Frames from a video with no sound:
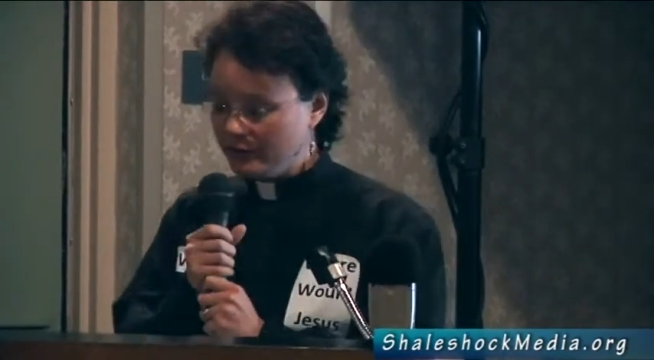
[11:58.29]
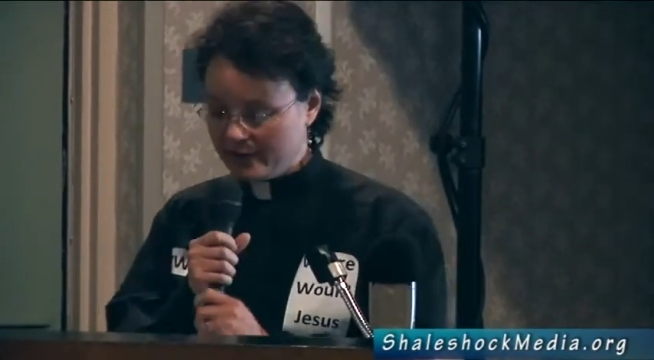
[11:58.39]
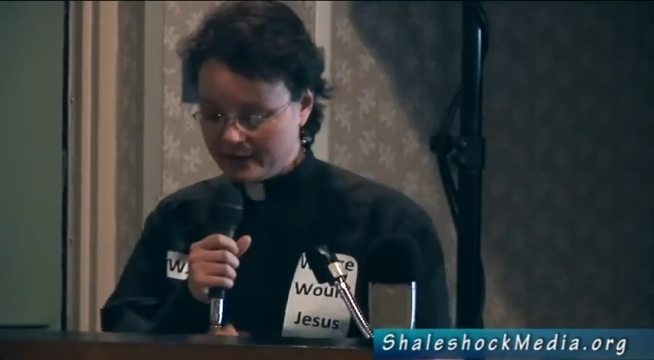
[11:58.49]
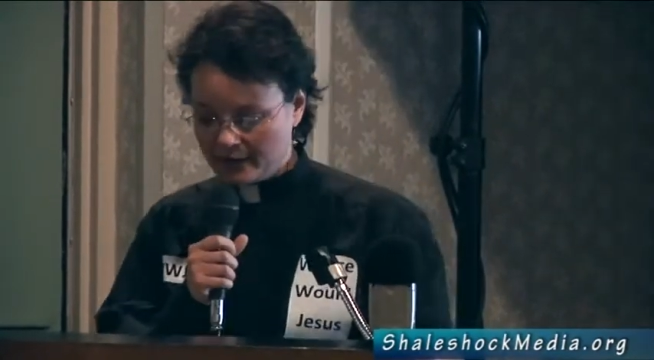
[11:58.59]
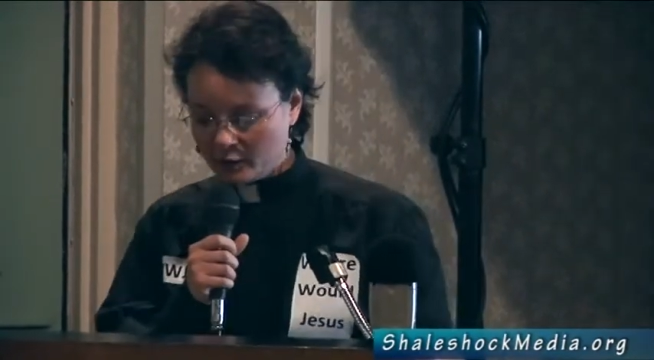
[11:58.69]

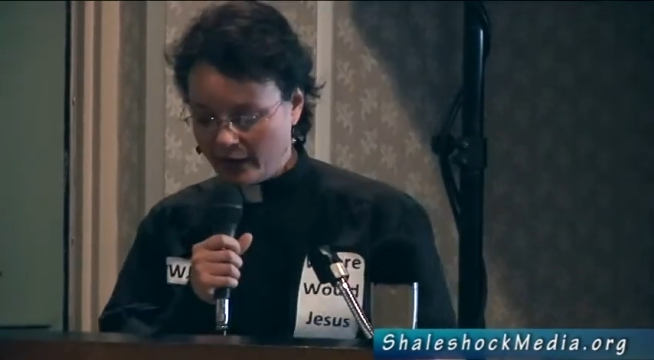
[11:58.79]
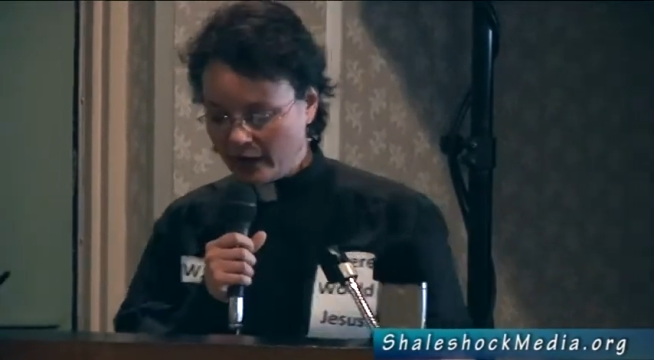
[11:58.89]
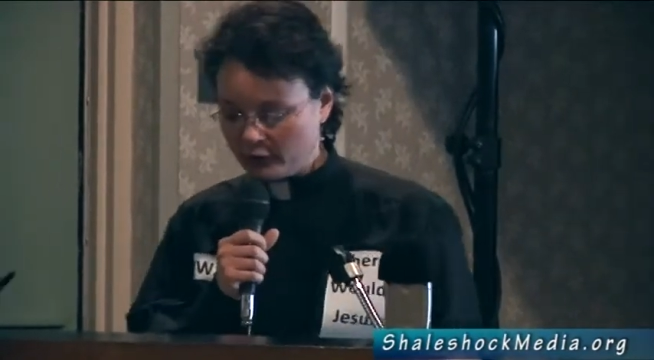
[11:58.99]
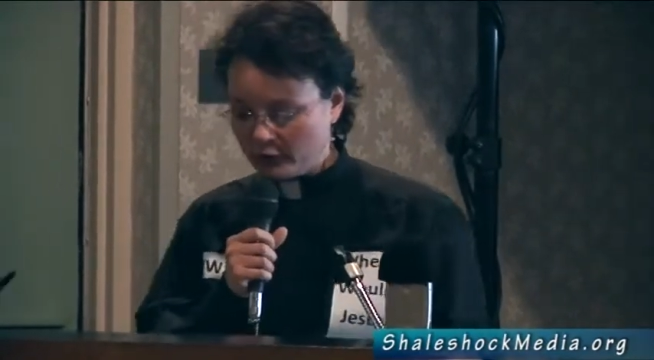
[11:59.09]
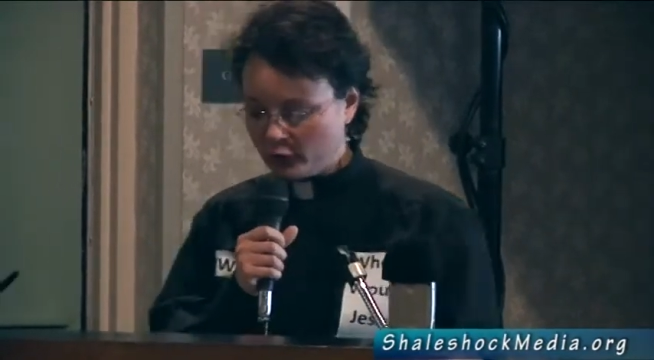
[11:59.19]
the
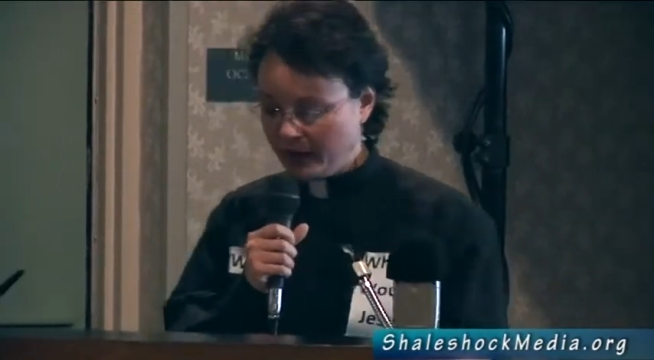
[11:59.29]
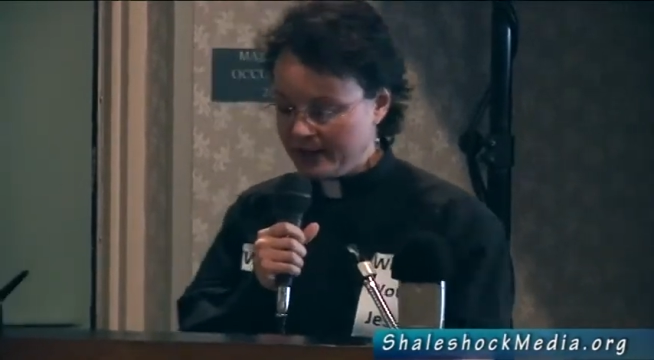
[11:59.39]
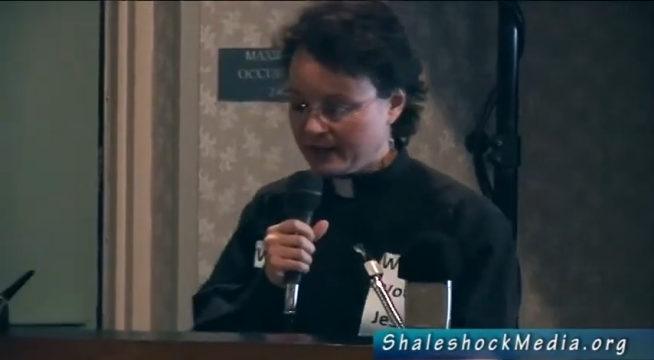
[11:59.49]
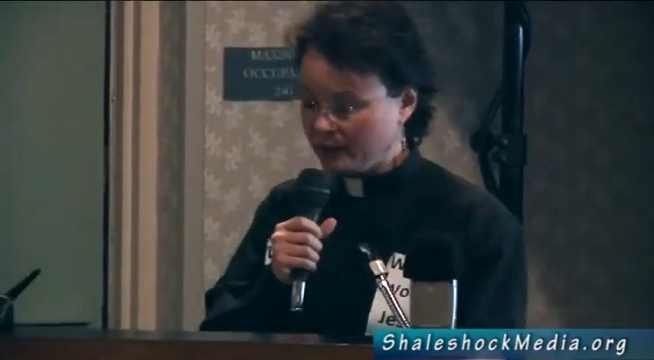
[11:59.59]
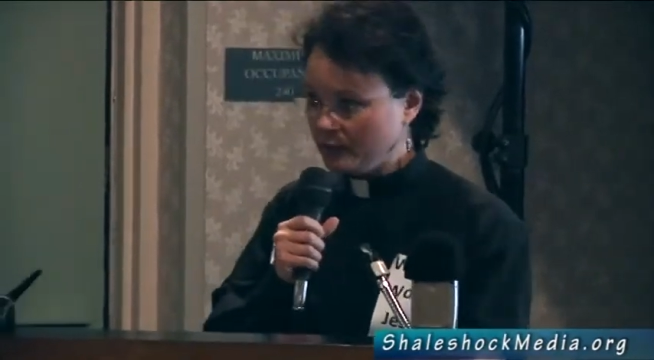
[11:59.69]
Susquehanna River
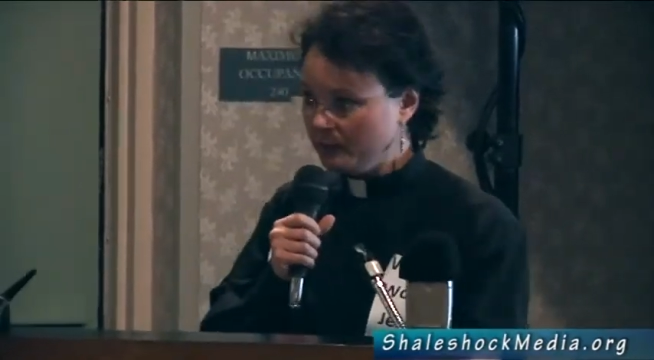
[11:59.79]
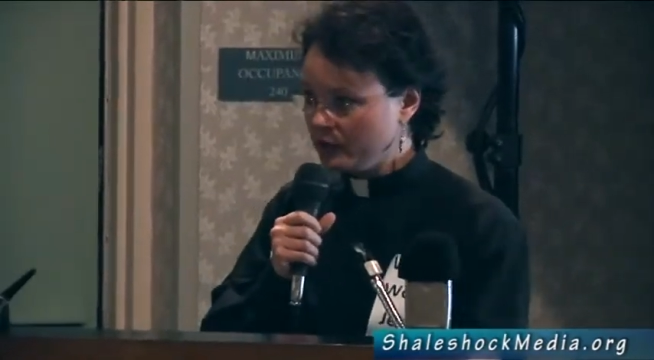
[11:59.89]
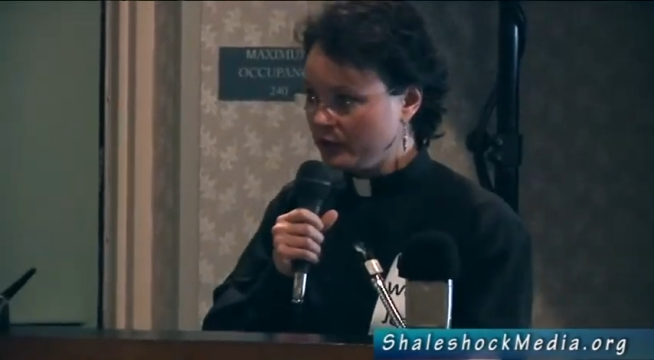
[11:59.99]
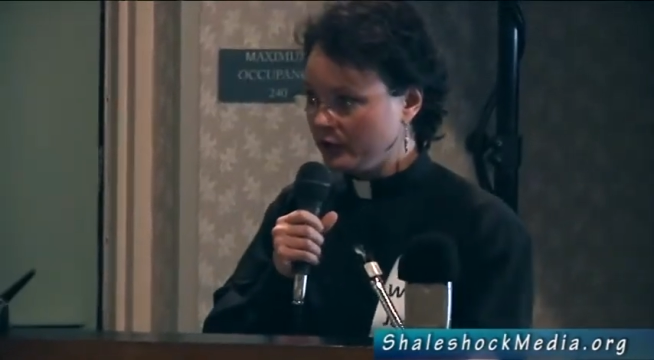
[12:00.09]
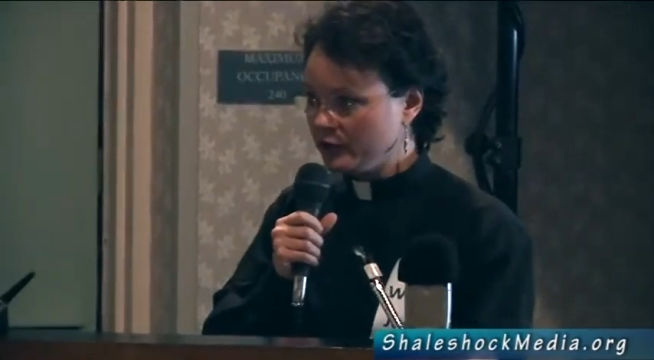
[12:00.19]
Basin
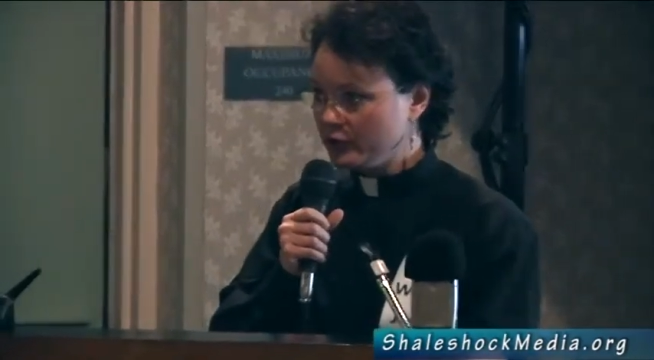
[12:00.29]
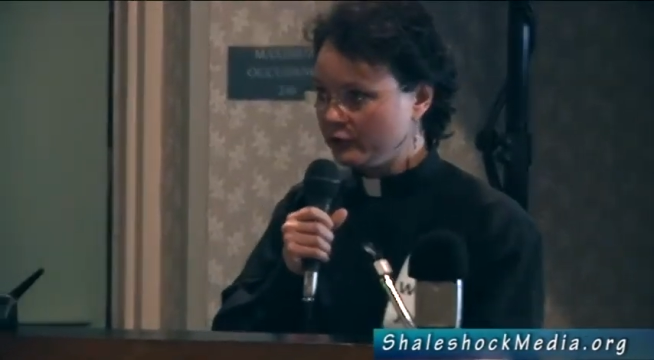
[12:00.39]
Commissioners